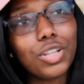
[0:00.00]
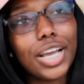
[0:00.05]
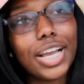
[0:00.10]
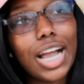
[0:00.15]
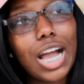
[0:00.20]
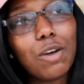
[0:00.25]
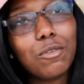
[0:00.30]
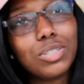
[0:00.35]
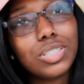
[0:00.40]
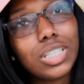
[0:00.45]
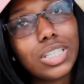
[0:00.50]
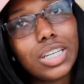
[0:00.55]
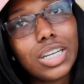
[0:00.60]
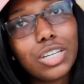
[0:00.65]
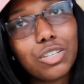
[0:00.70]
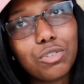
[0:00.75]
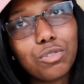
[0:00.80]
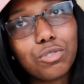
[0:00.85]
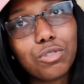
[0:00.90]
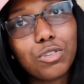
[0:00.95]
like I was
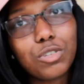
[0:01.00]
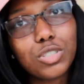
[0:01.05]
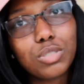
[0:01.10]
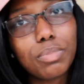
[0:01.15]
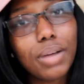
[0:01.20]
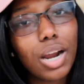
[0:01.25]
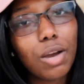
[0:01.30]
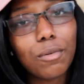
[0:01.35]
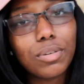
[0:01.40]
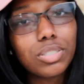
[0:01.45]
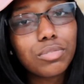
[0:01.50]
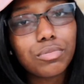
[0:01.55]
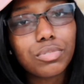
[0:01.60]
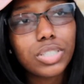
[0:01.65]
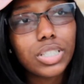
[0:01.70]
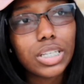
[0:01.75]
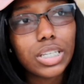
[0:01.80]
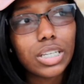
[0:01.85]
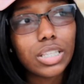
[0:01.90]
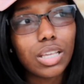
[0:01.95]
eating noodles, but I wasn't
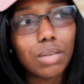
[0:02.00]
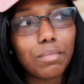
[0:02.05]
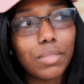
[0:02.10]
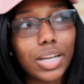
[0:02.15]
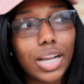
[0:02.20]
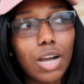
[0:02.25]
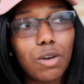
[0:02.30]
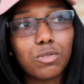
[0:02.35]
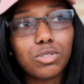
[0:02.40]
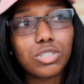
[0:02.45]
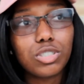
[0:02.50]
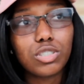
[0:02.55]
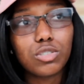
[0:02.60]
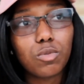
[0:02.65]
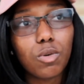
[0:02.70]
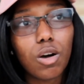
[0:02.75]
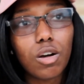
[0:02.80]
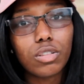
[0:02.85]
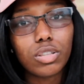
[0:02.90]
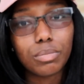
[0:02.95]
really eating them, like I would just
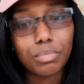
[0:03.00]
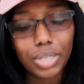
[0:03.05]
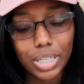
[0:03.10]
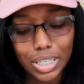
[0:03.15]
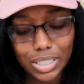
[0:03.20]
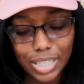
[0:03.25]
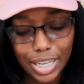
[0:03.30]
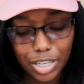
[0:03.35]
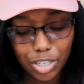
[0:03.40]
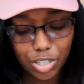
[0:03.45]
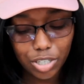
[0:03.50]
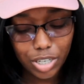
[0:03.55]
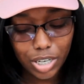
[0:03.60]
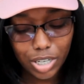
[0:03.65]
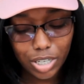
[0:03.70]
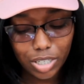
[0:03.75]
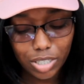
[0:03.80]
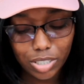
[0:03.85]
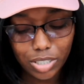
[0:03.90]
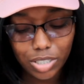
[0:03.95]
swallow them because I
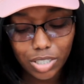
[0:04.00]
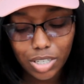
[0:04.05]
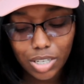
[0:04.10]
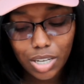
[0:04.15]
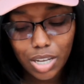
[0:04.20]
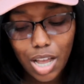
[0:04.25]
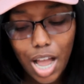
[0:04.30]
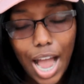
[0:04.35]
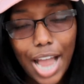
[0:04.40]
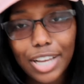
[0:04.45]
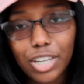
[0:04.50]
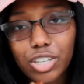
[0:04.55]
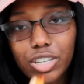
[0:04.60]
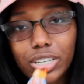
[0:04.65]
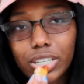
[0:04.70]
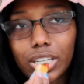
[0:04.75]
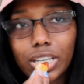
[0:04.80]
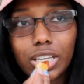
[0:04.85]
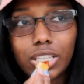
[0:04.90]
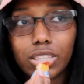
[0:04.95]
couldn't
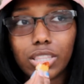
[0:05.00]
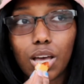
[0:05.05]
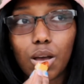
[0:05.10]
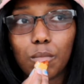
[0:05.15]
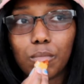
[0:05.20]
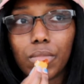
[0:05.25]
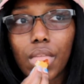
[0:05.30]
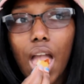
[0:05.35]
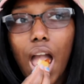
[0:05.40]
eat them.